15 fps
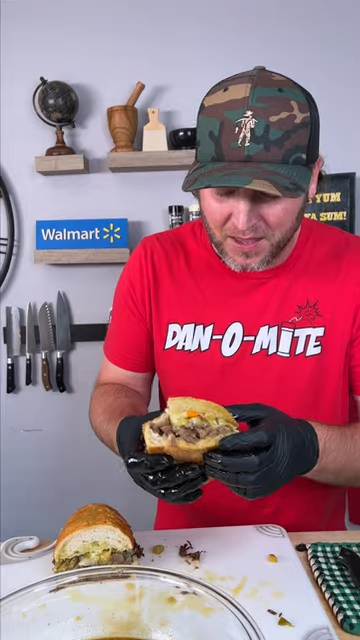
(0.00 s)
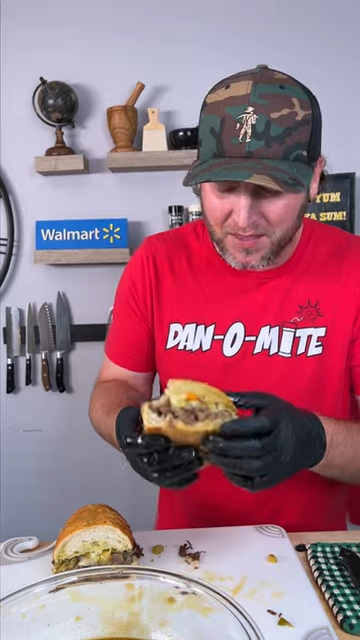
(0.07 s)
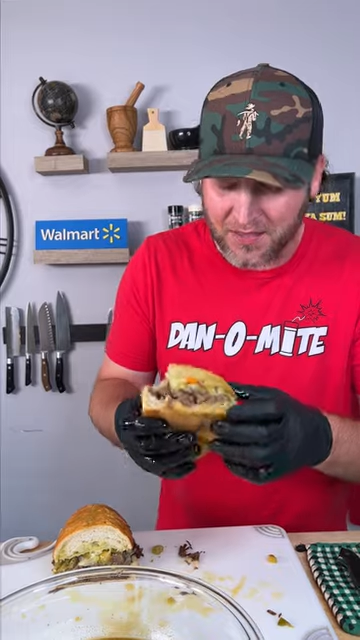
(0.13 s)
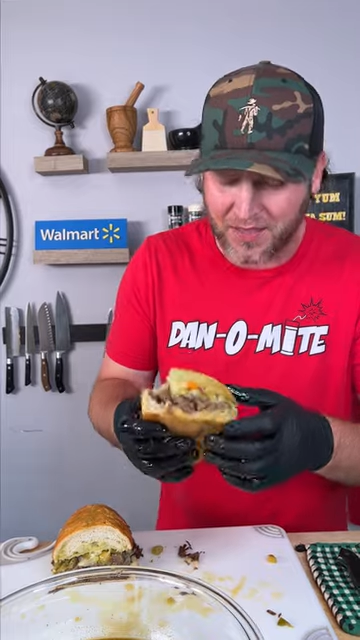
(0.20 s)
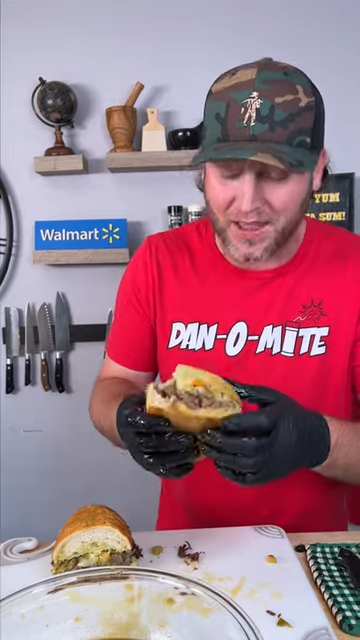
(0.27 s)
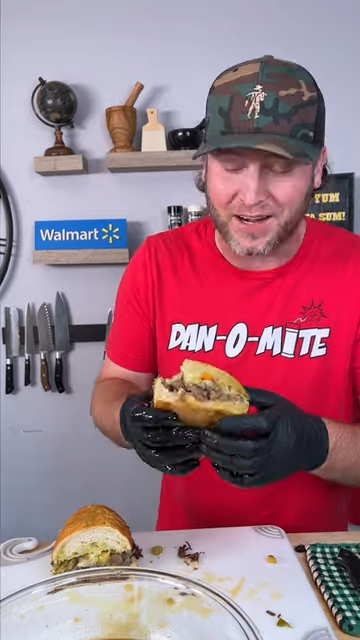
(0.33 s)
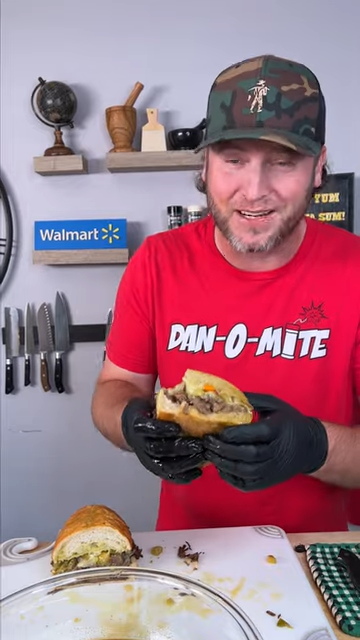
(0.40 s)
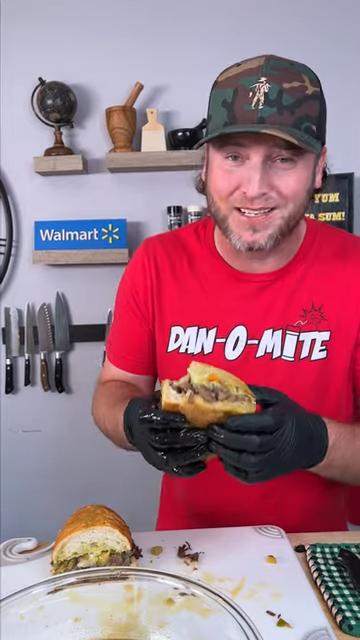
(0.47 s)

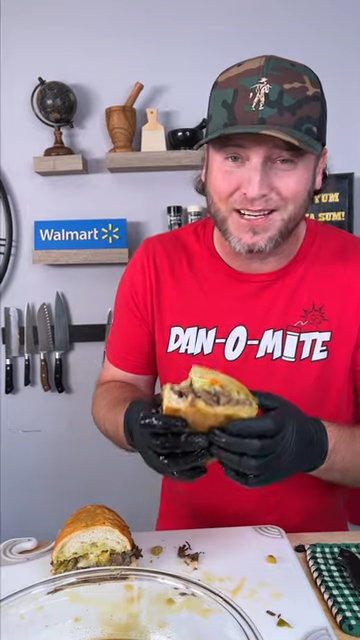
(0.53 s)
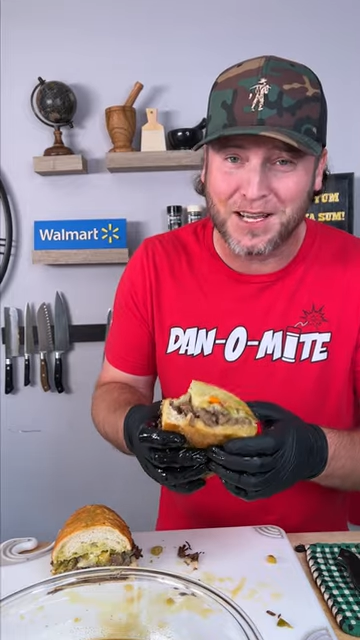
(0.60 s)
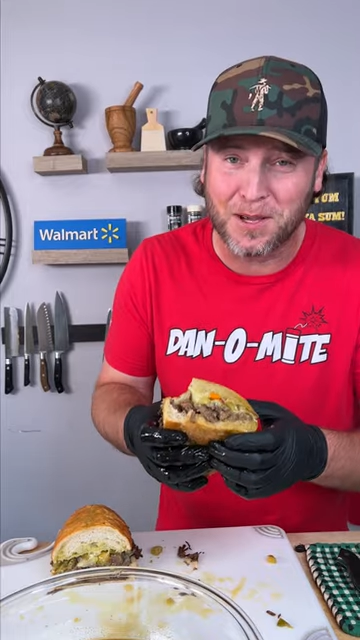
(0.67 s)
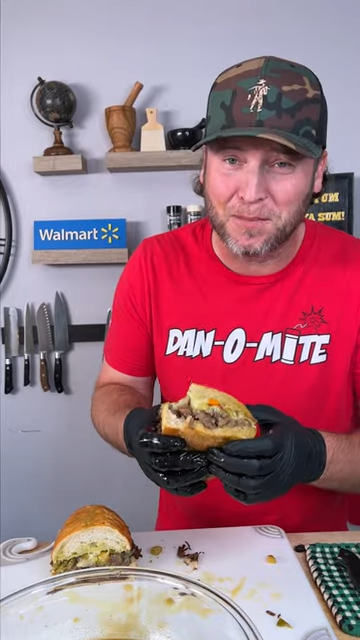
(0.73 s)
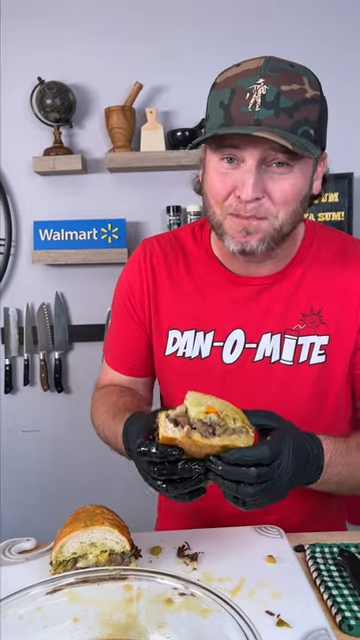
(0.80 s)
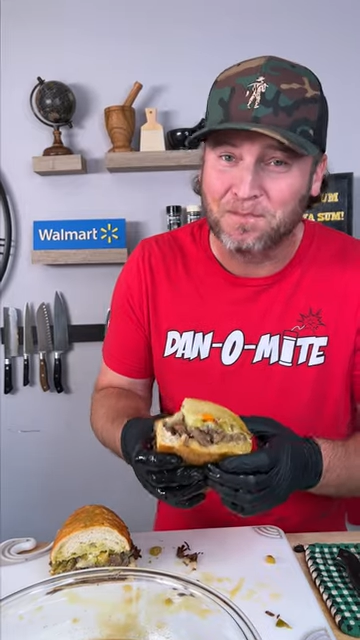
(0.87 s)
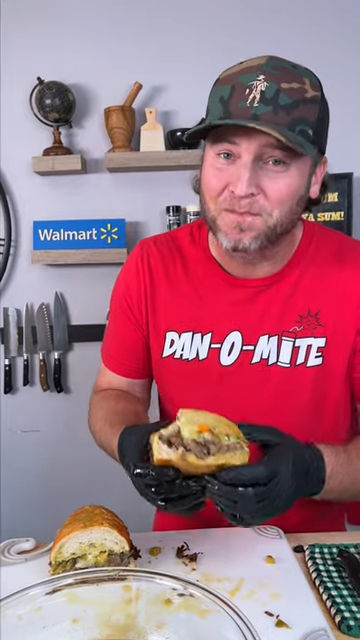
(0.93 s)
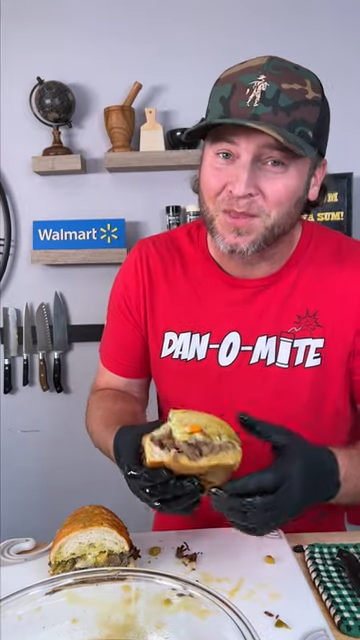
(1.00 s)
that
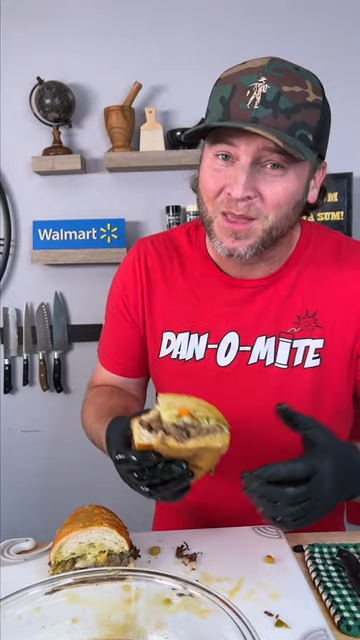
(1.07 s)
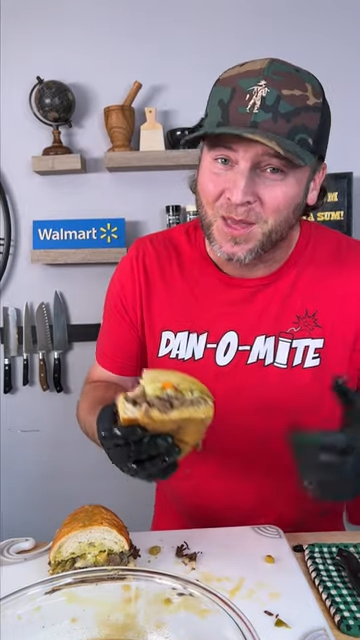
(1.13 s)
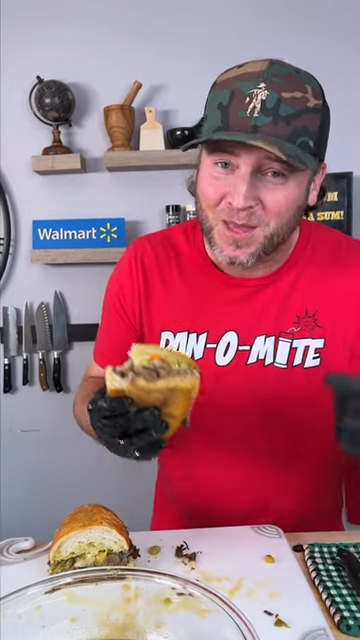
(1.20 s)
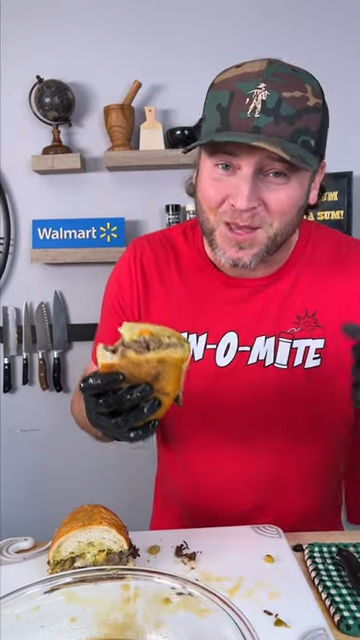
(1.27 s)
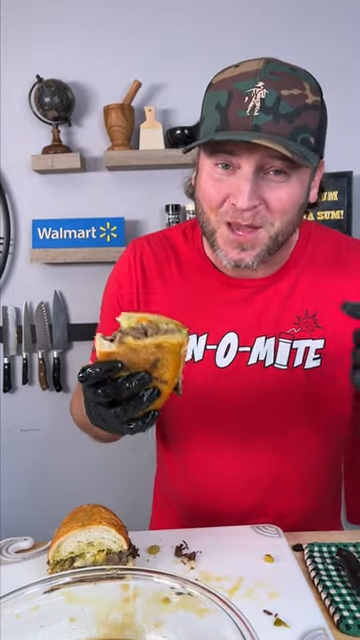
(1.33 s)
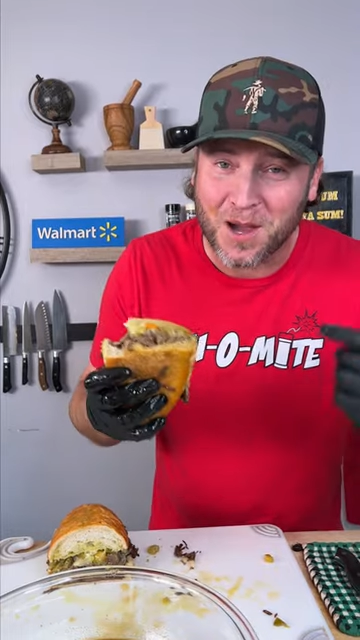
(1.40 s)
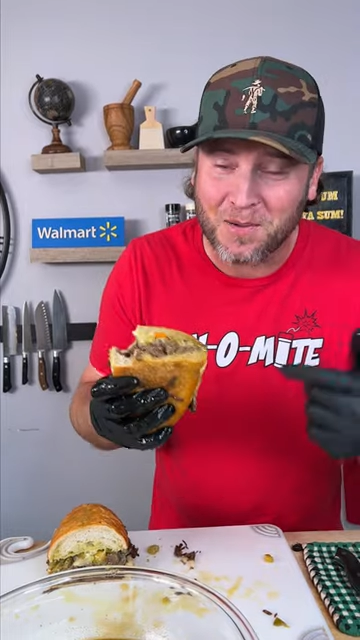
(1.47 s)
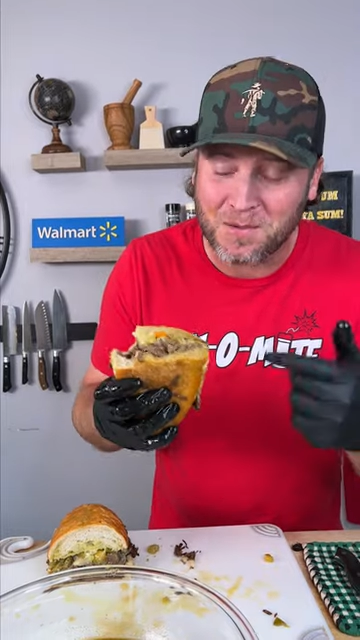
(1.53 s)
dip,
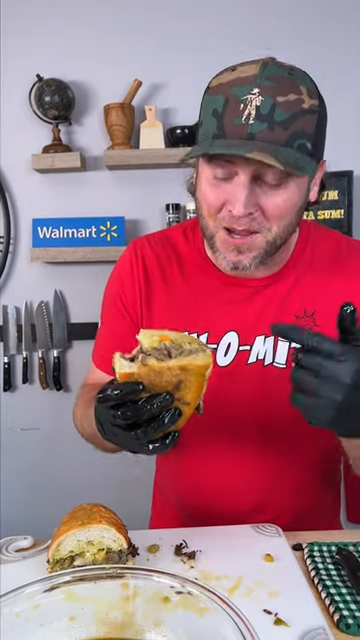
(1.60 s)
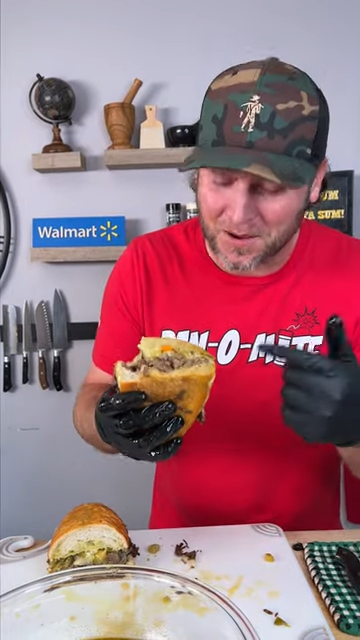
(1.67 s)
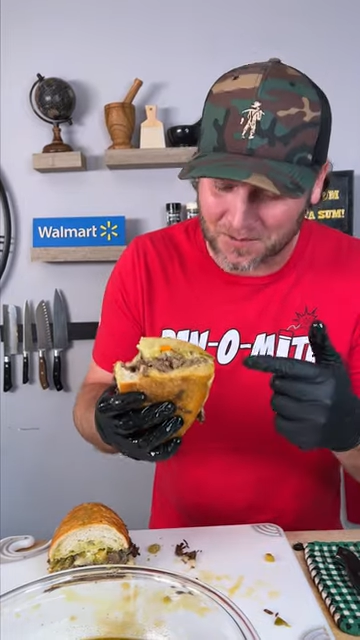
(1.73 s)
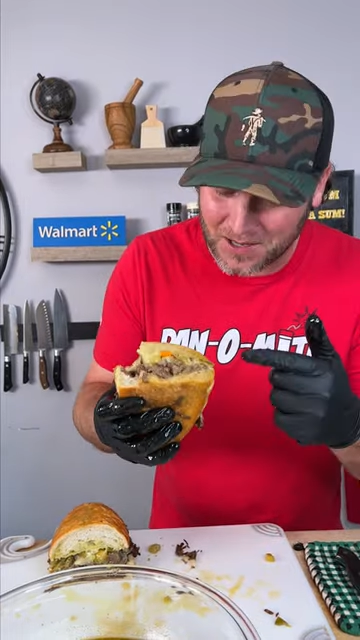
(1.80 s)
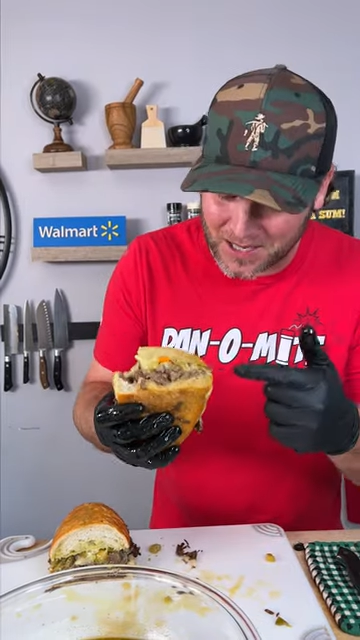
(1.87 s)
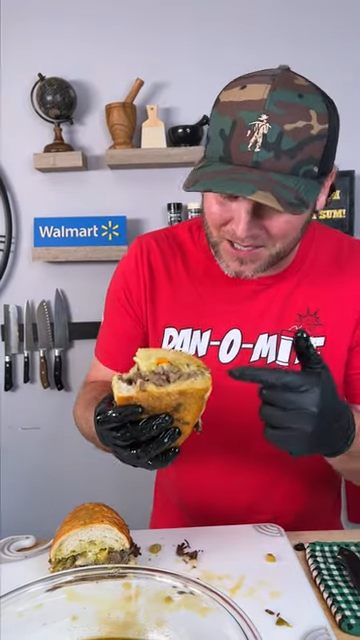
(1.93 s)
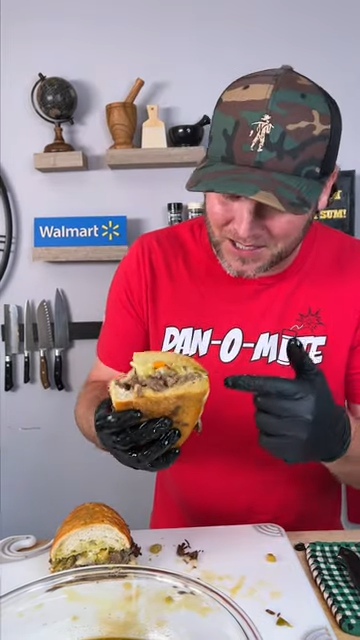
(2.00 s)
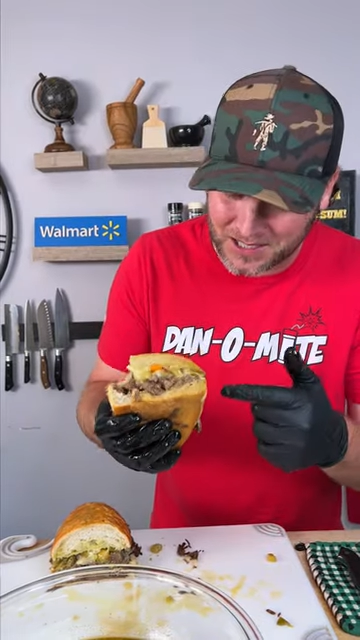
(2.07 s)
yum yum,
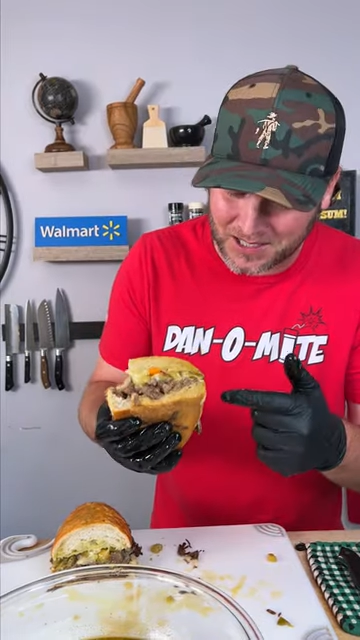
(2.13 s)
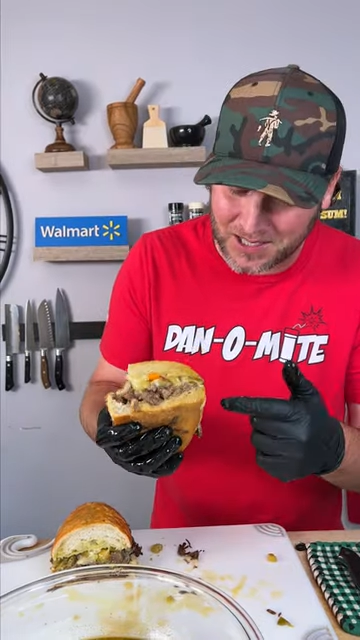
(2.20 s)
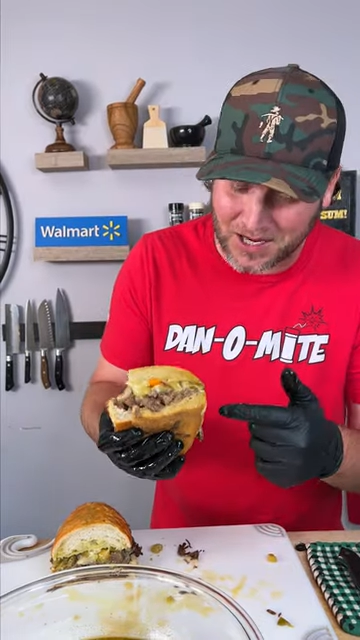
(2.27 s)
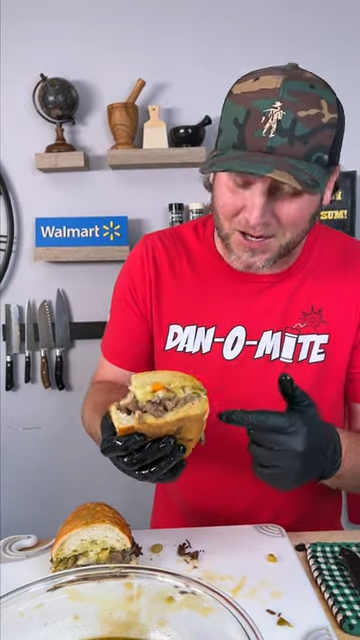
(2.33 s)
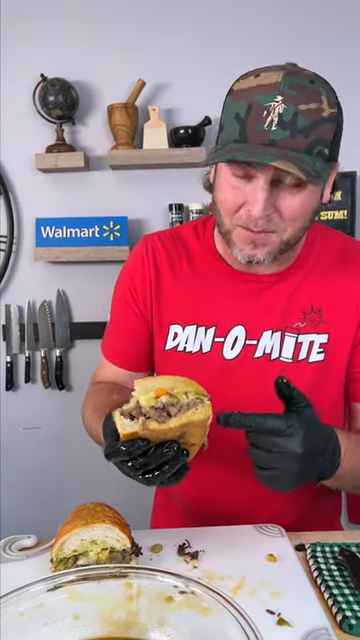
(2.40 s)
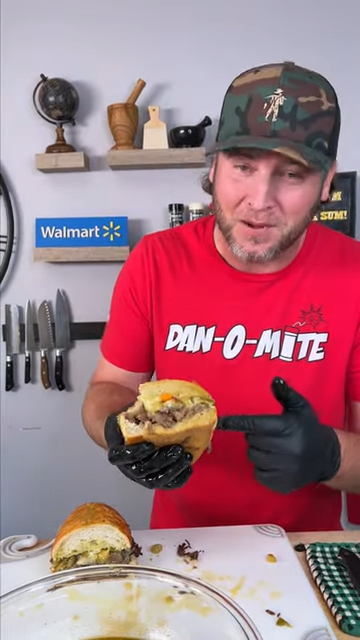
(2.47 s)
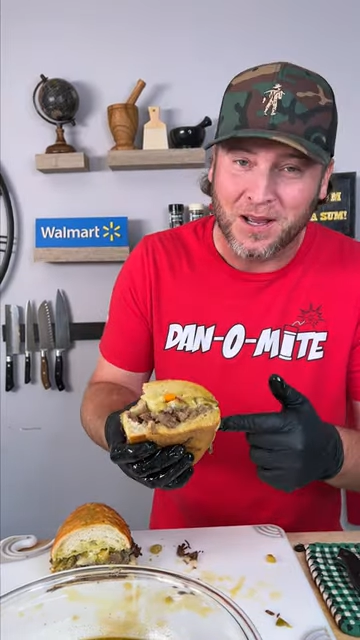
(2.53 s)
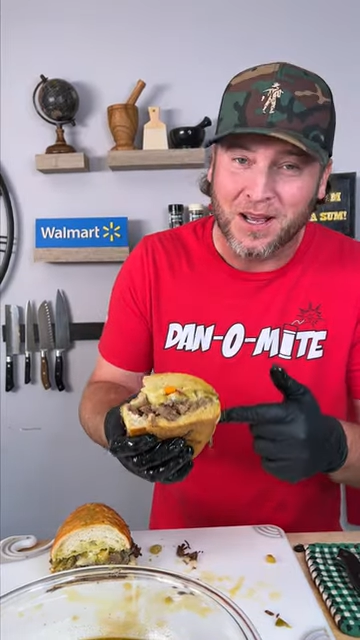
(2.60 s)
get you
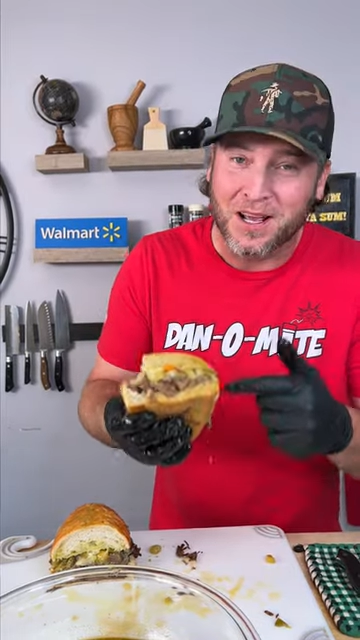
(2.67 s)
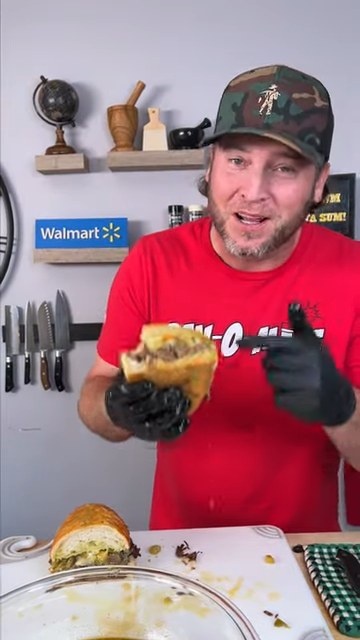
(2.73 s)
some.